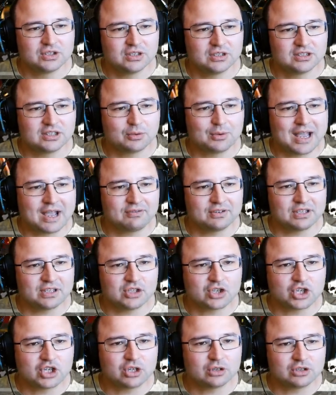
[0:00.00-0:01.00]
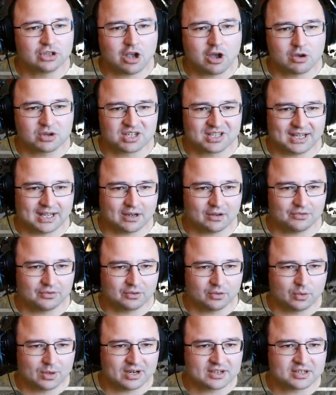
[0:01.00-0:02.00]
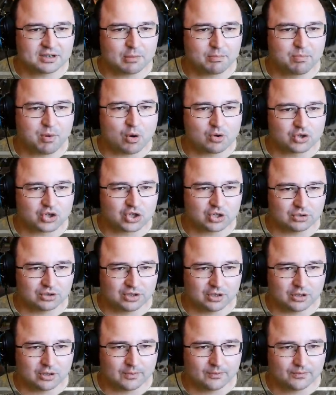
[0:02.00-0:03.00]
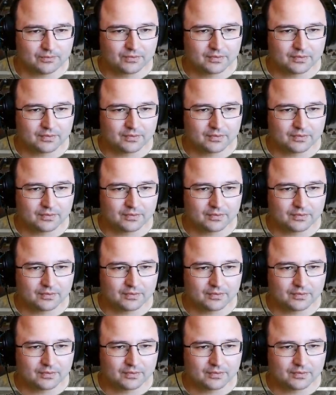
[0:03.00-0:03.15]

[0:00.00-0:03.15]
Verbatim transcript: The Revenant shield goes down. Where is your bone shield, though?